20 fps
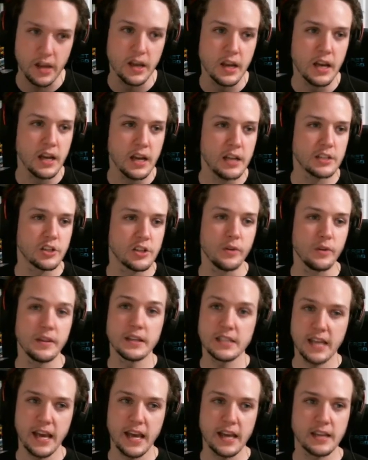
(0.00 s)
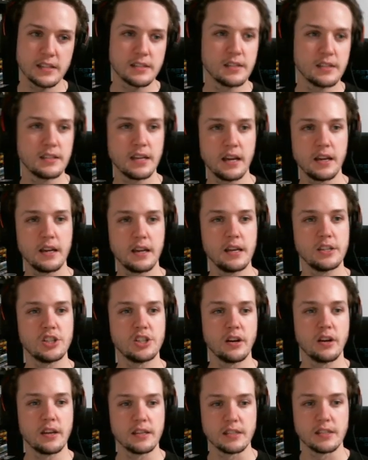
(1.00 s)
So in this case, Titanite
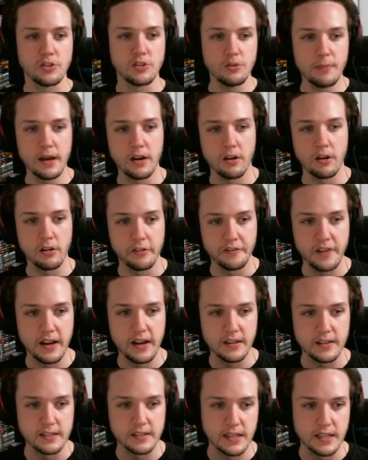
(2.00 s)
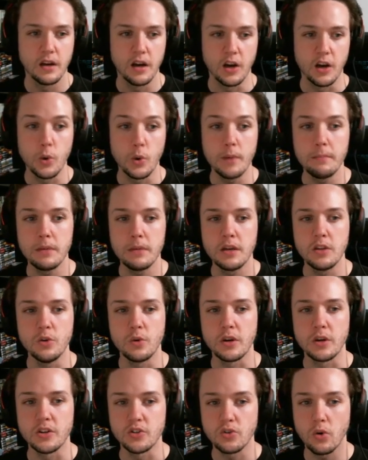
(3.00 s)
chunk is a 2-mana artifact that says, equipment you
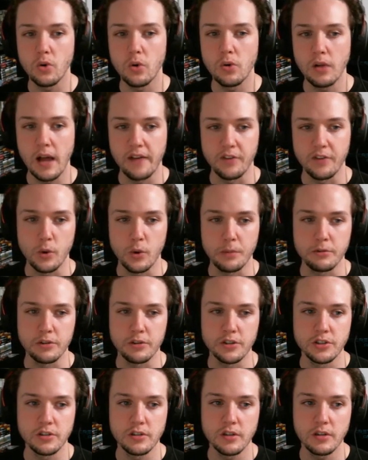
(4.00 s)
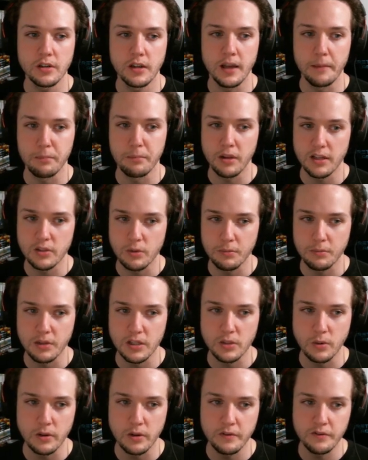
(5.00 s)
control have equipped creature, get
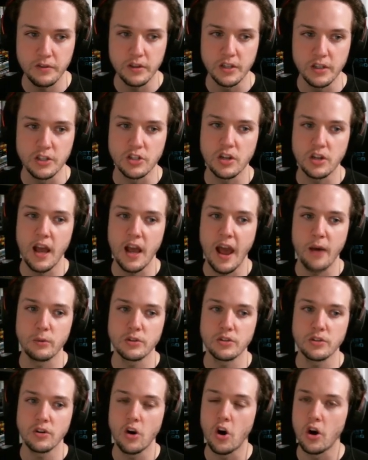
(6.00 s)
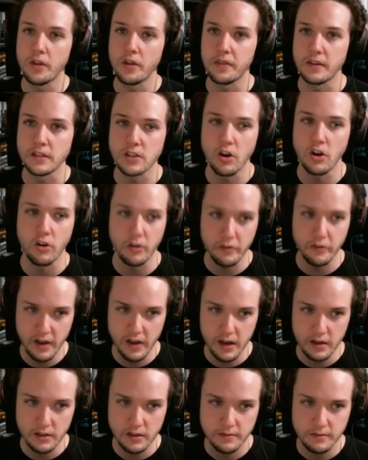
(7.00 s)
+1/+1 for each counter on this
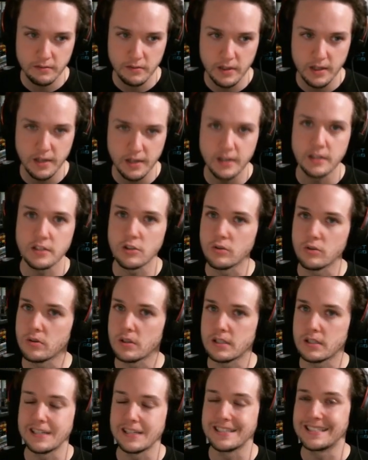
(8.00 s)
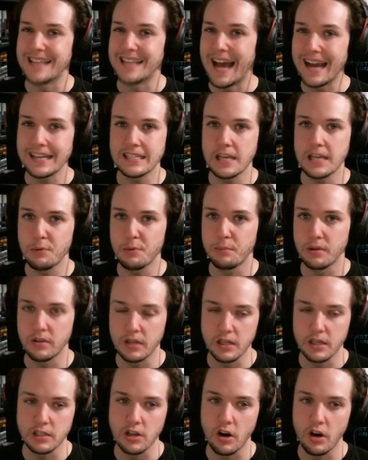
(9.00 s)
artifact. So it's the exact same ability
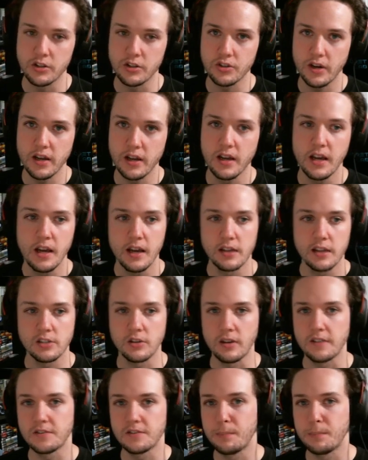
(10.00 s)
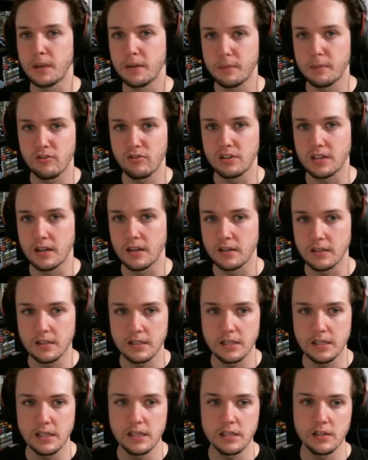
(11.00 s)
as Andre, so it gives a bit of a
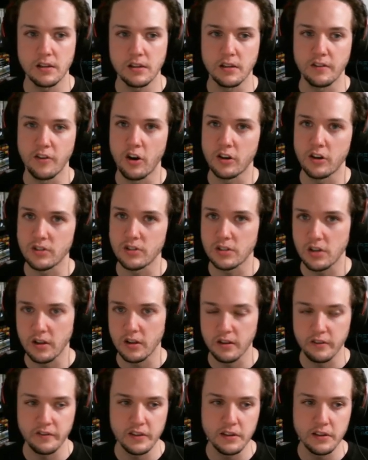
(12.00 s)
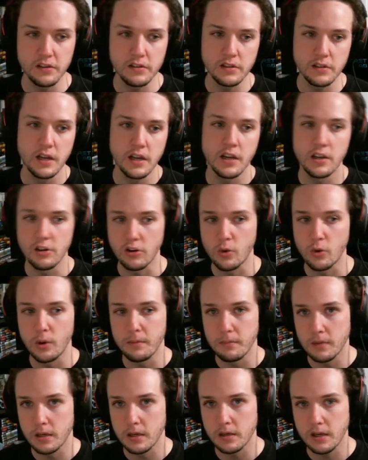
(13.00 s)
redundancy so that if Andre's not on the field, your
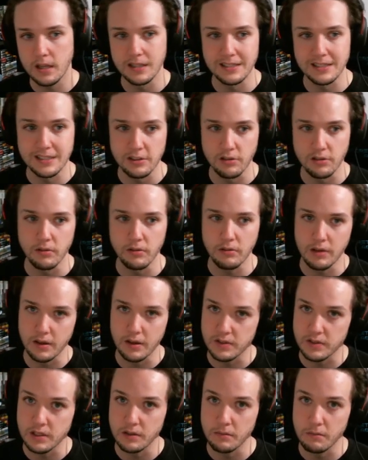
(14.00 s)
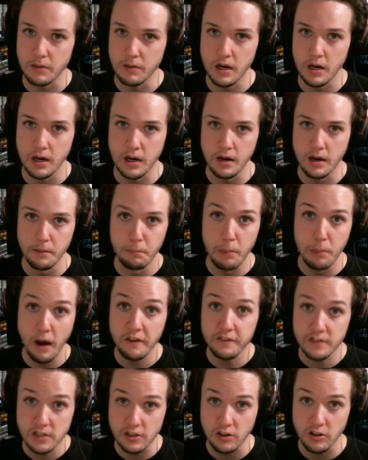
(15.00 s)
equipment can still give some
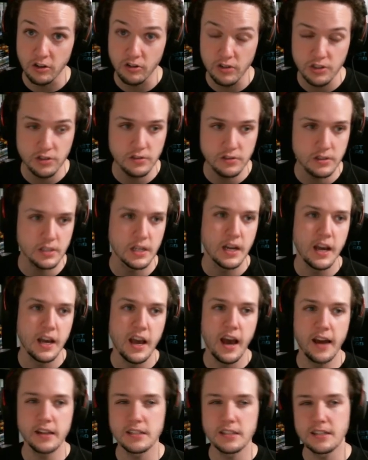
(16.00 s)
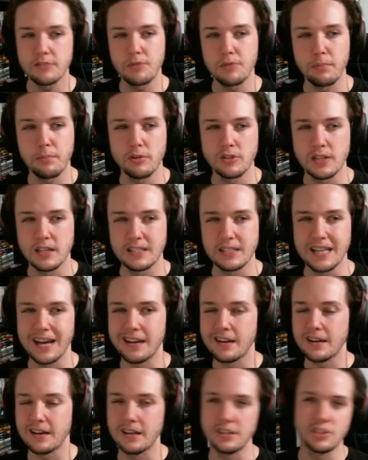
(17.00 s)
buff to your creatures. And it's to represent
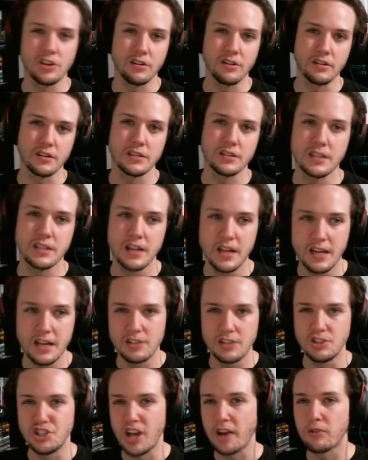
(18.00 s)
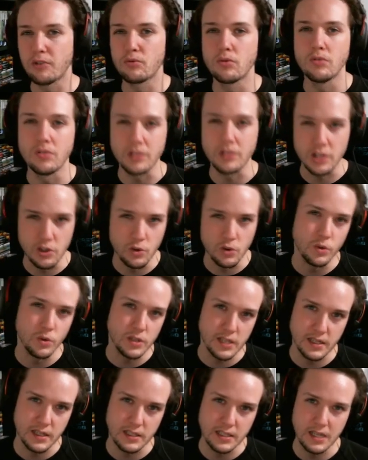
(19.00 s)
Titanite chunks' general use
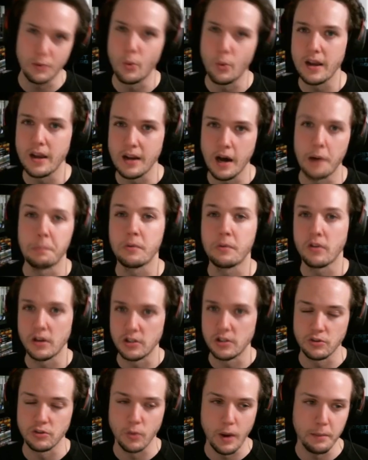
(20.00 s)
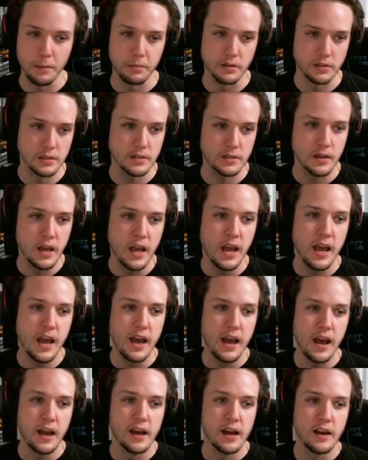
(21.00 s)
as a way to upgrade your weapons.
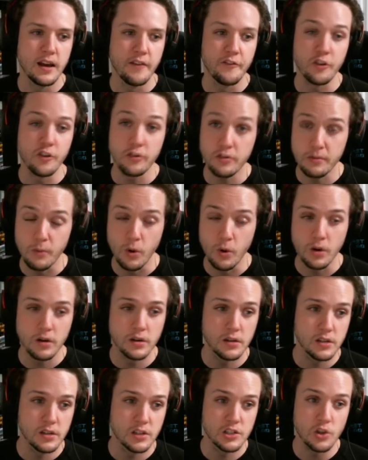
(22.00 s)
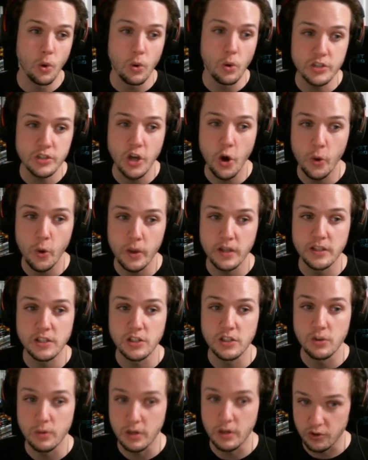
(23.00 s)
Furthermore, soul tokens
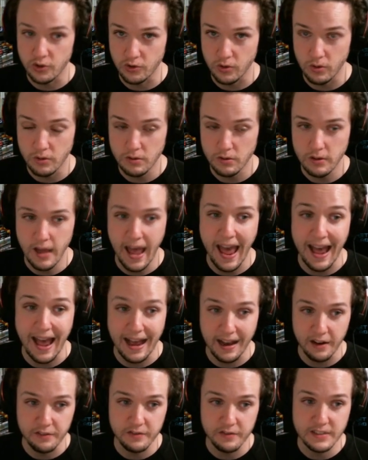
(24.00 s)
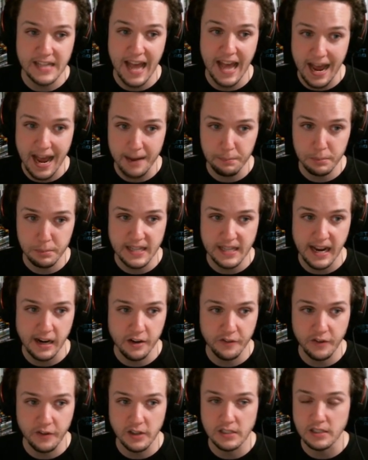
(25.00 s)
you control have tap,
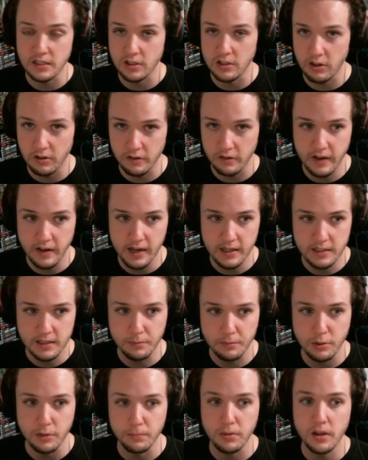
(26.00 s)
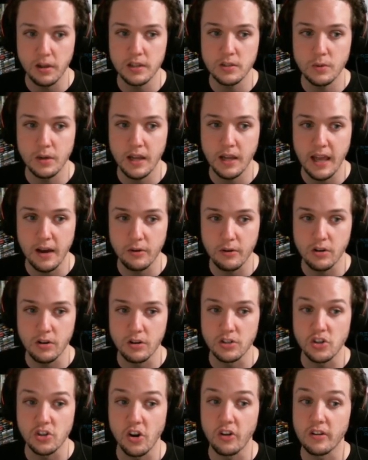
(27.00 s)
sacrifice this artifact to put a +1 counter on
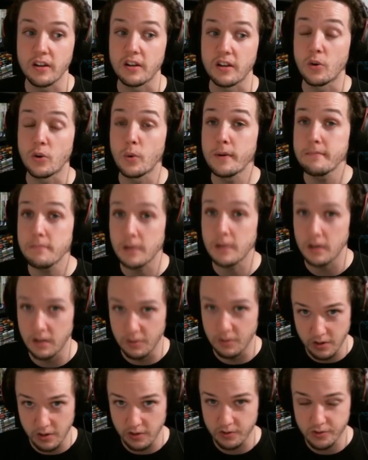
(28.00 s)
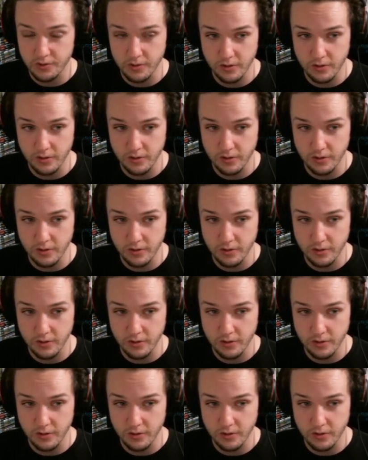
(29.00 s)
target equipment you control.